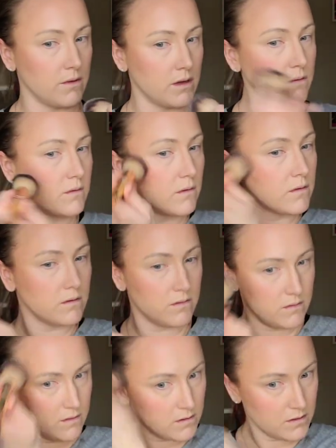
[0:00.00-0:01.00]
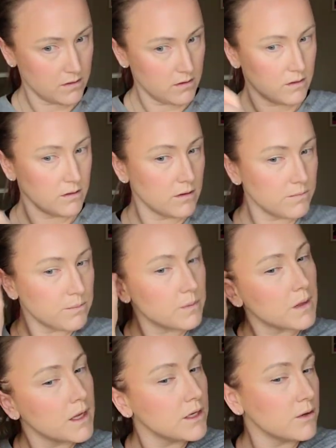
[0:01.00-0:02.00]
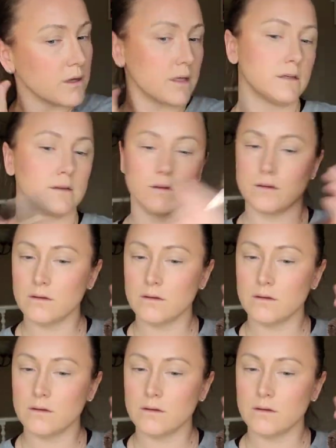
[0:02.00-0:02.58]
we go. And you can